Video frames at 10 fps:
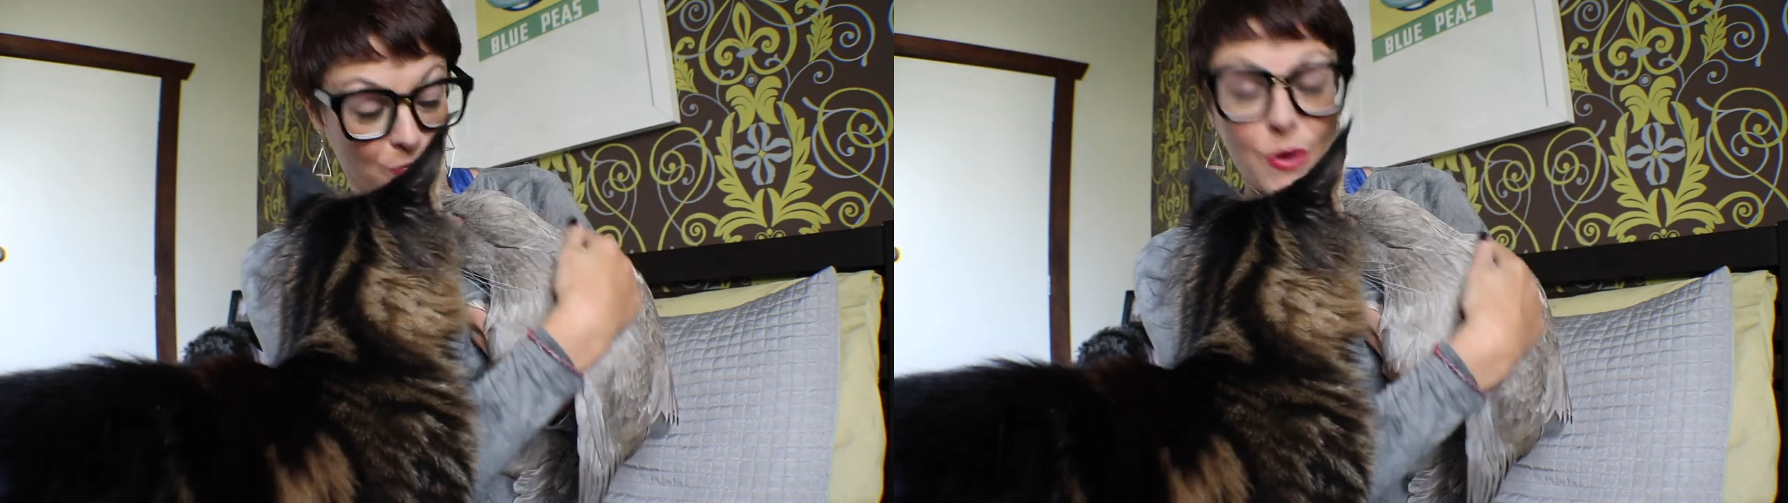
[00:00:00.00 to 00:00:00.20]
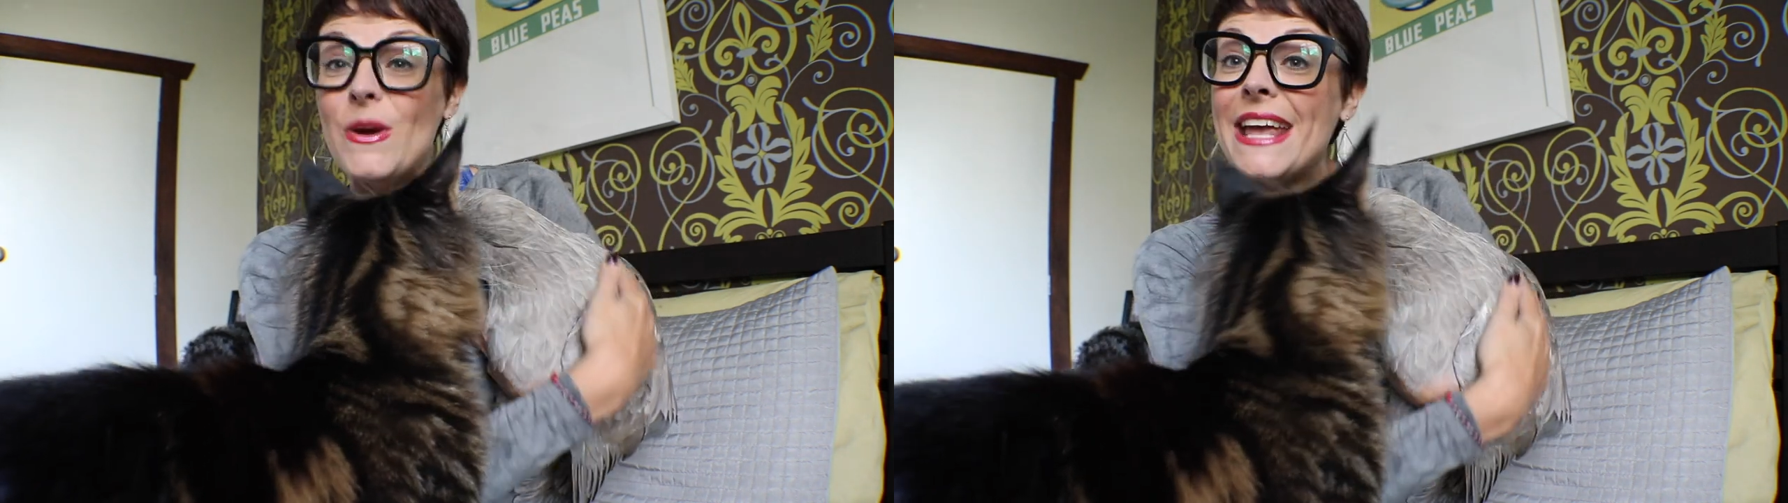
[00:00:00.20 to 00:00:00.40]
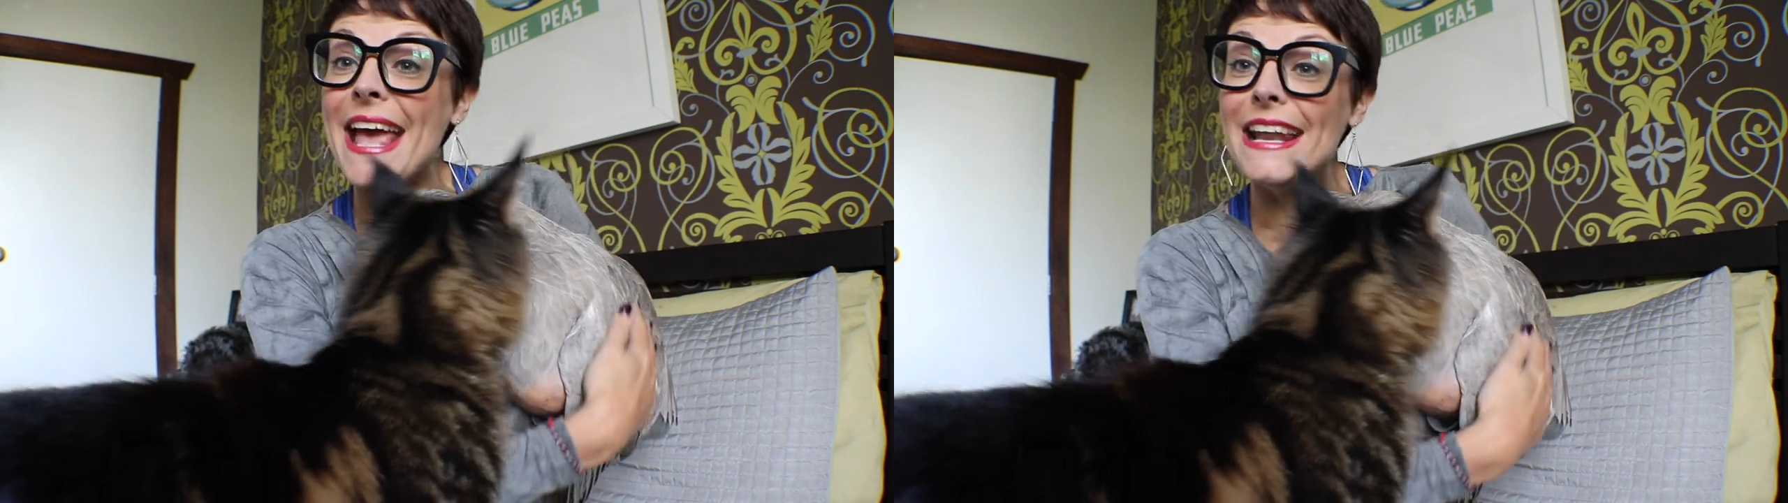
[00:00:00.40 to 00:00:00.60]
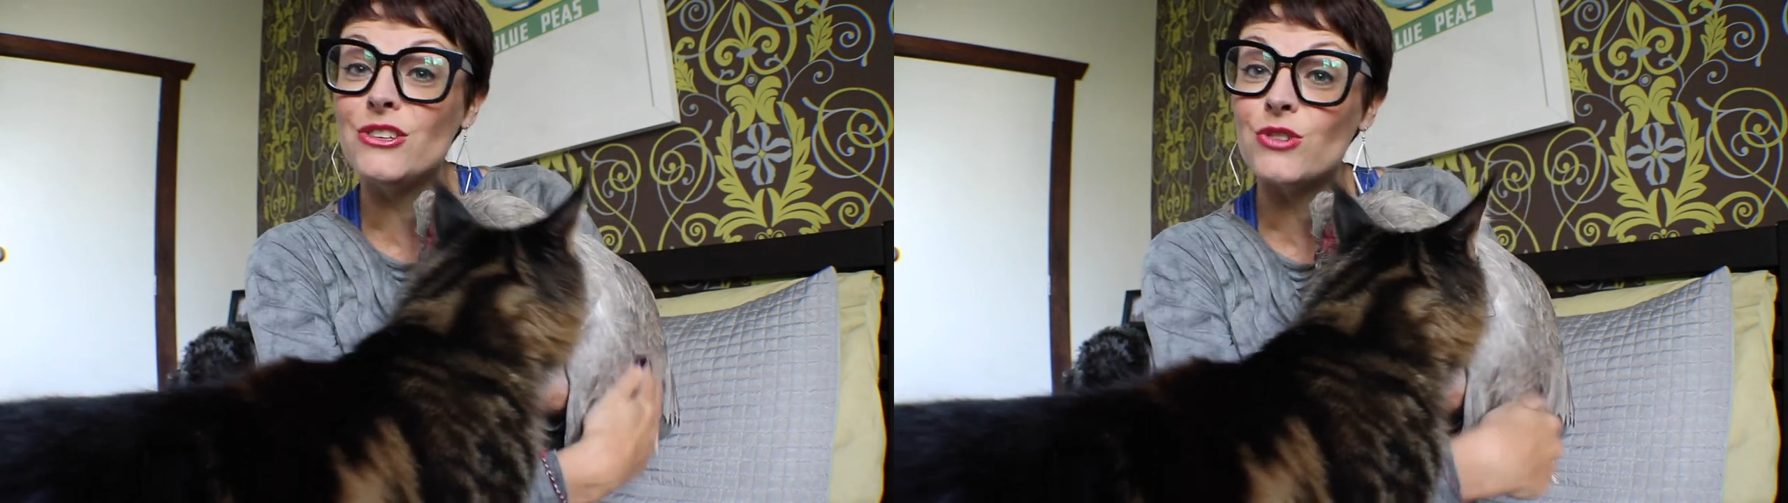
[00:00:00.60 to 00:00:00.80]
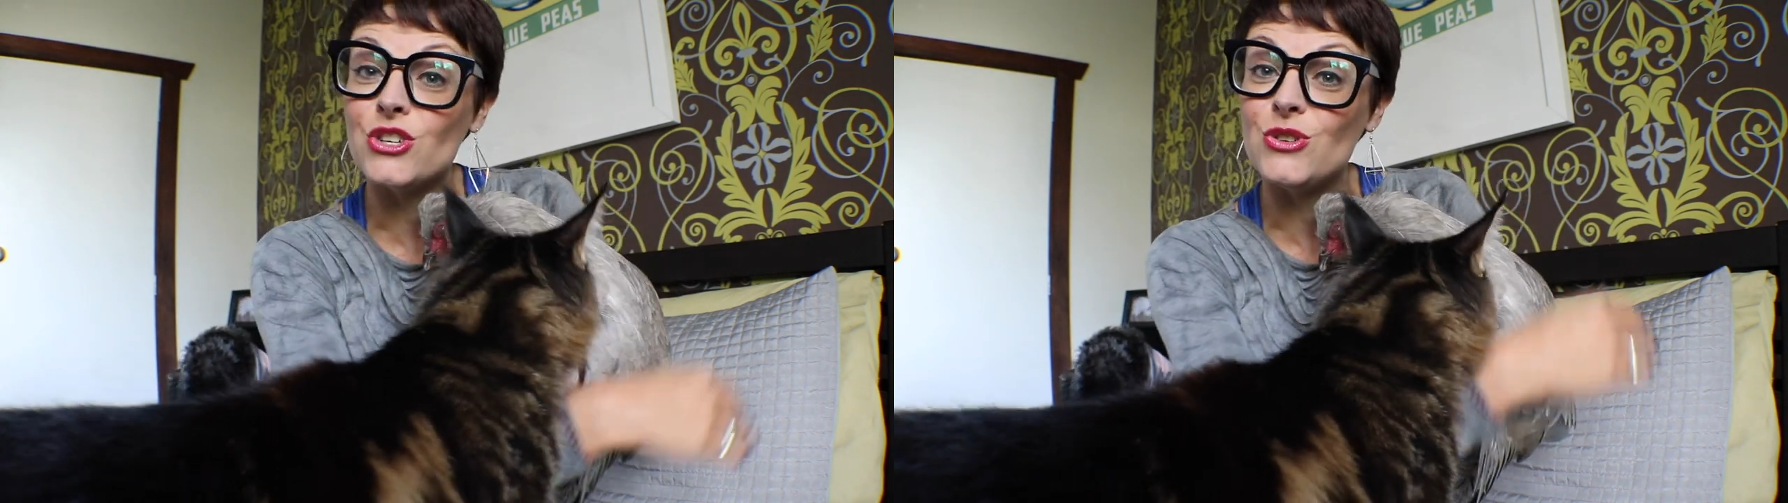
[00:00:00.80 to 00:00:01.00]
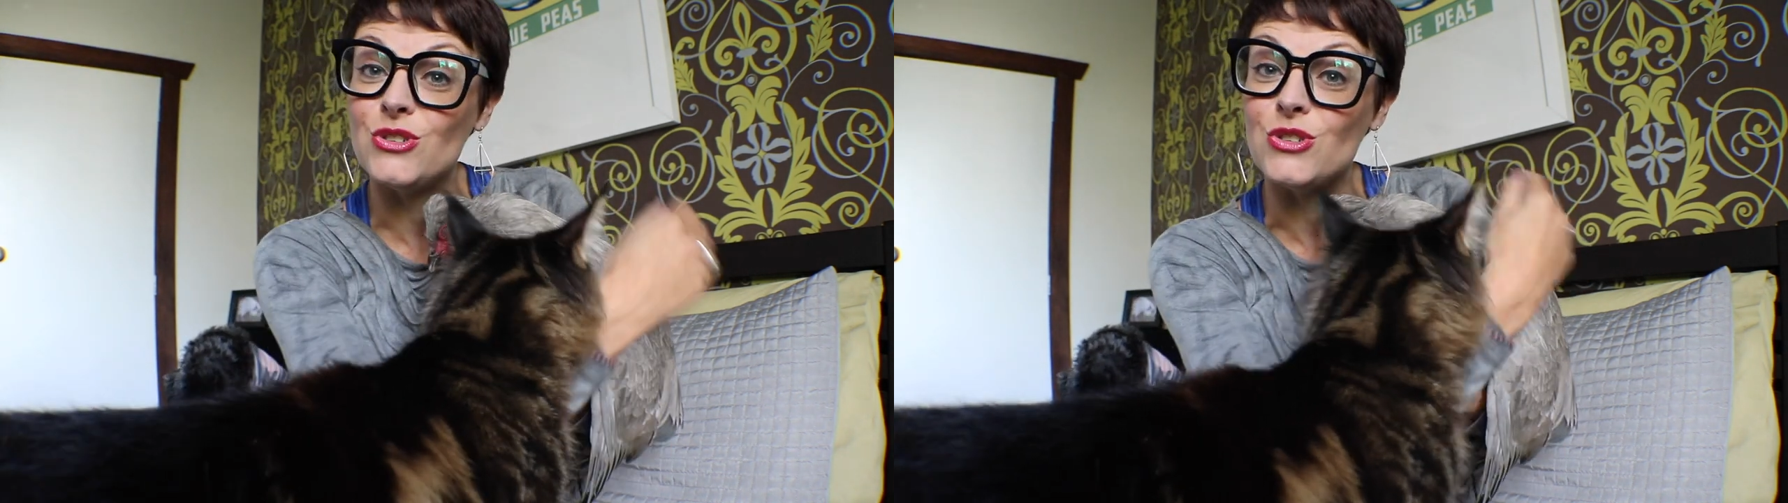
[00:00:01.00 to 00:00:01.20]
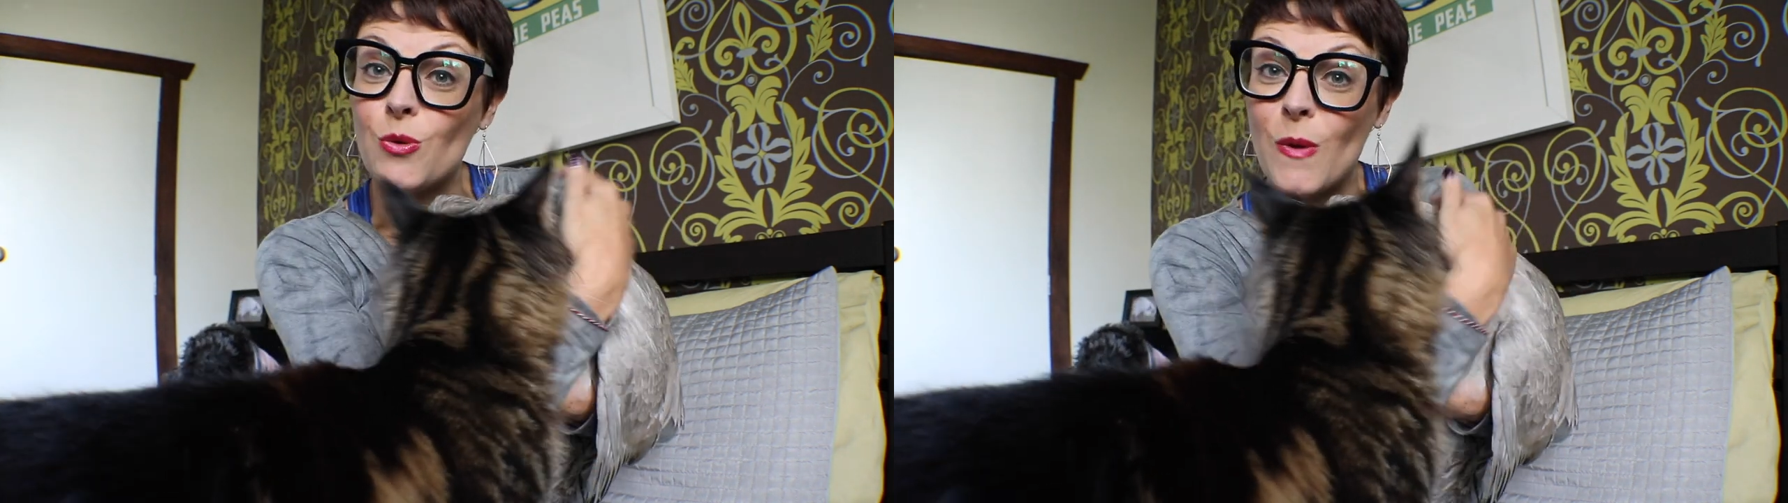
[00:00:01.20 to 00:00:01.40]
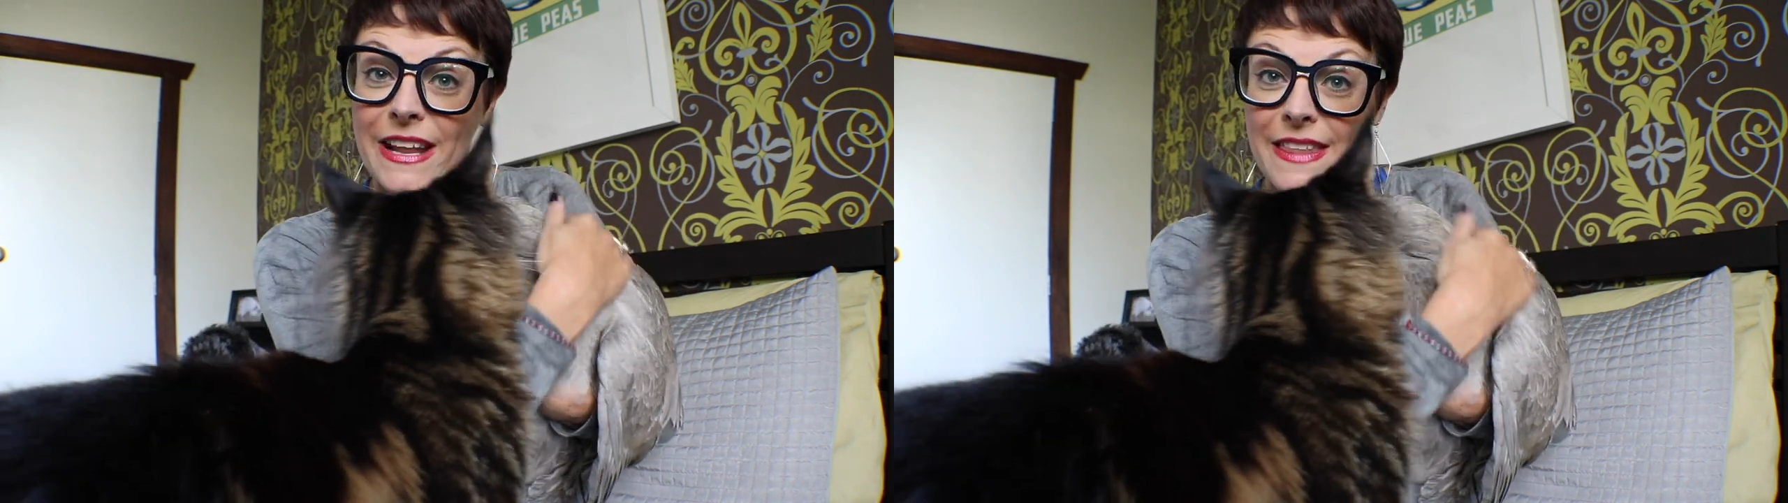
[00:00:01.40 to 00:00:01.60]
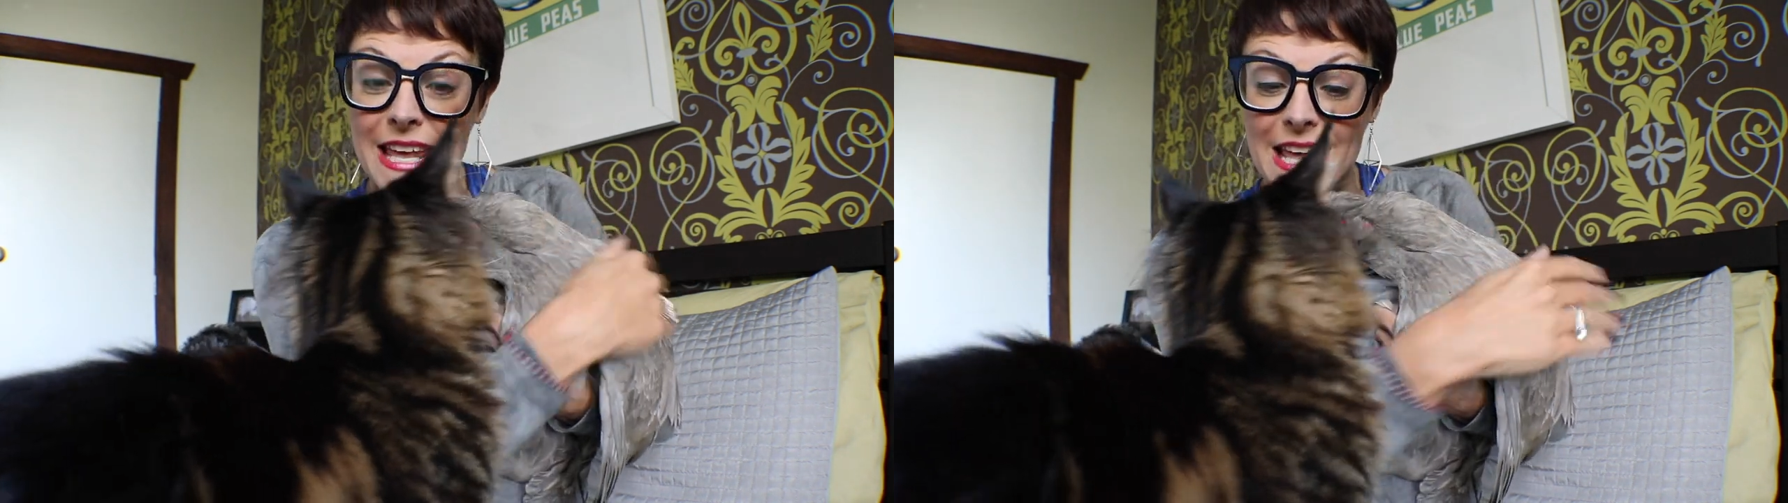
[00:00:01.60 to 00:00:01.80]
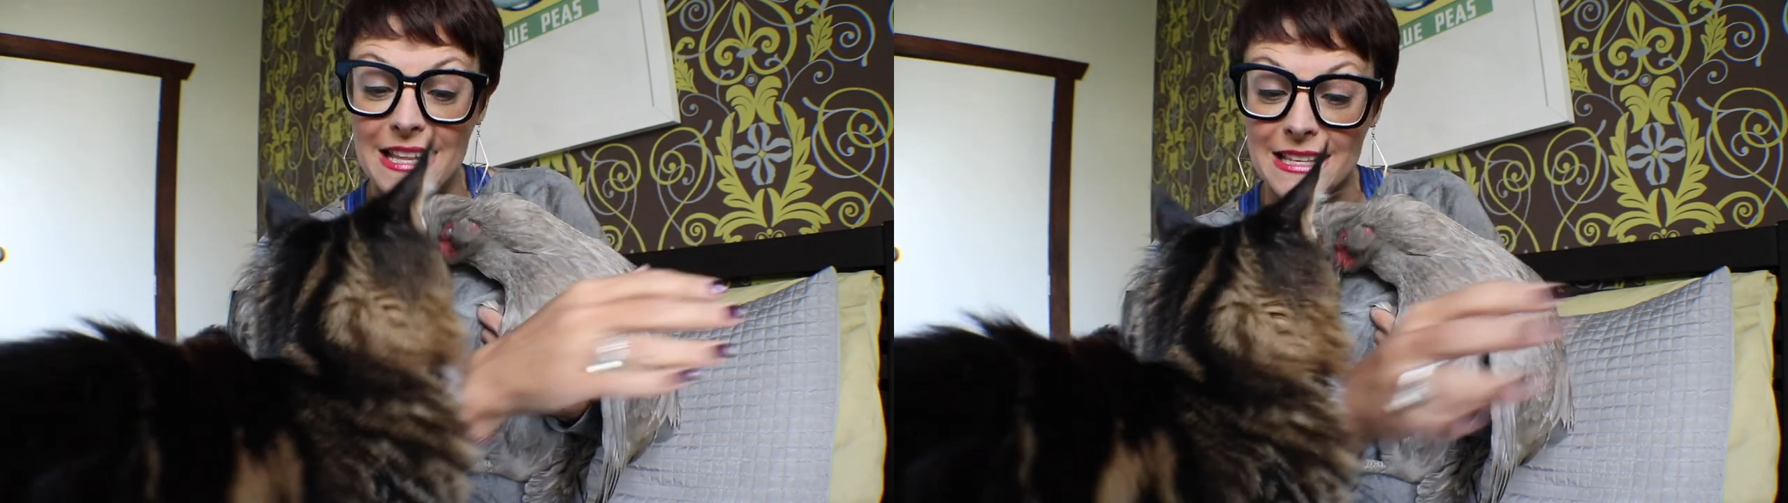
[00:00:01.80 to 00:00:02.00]
but we can introduce you to one of the
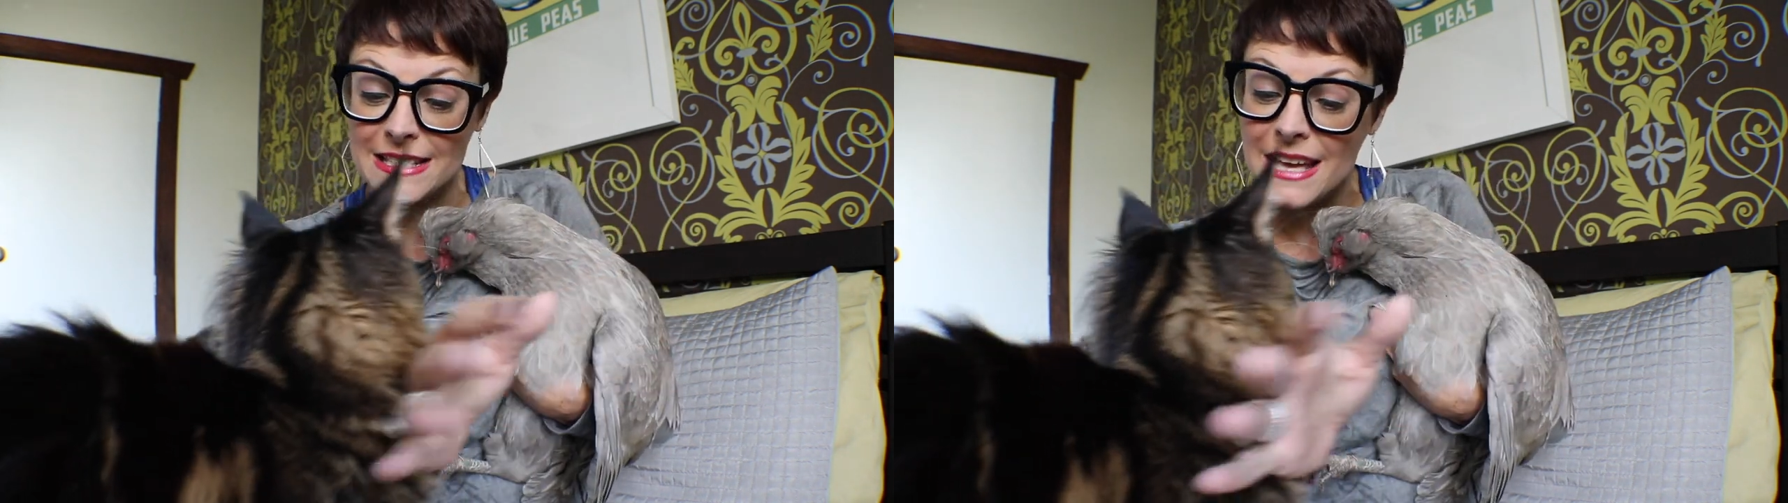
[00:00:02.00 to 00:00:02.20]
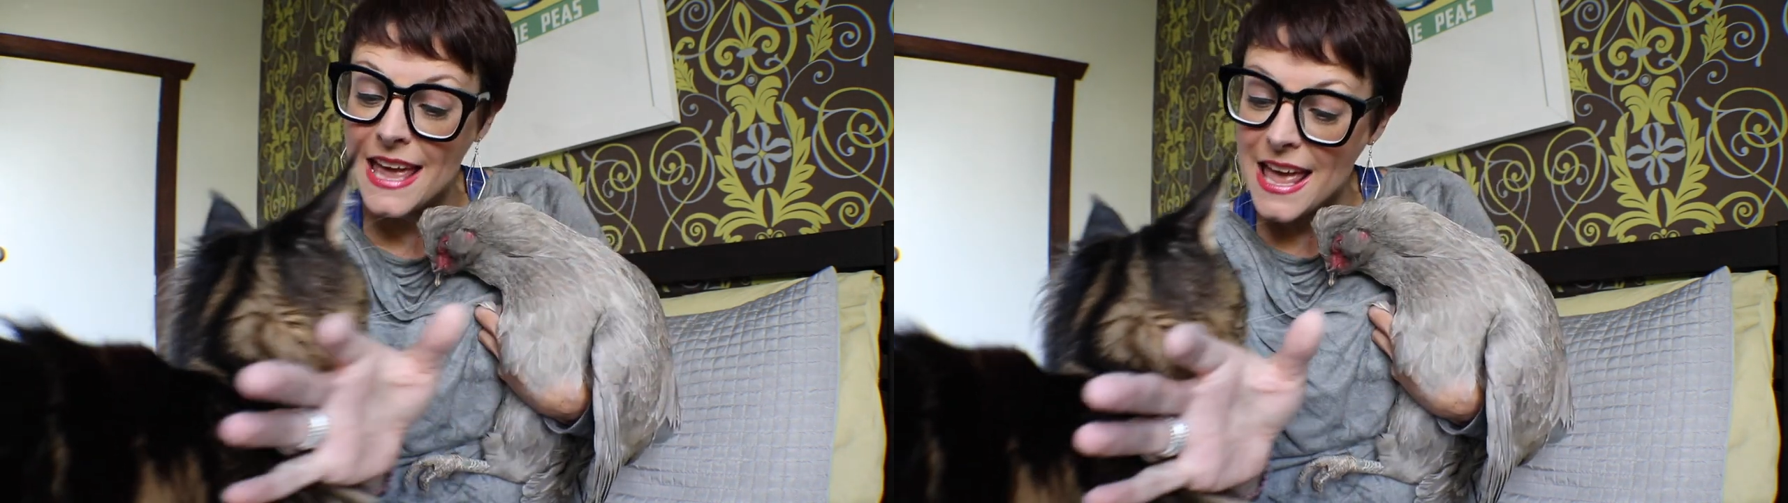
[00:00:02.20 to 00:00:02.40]
hens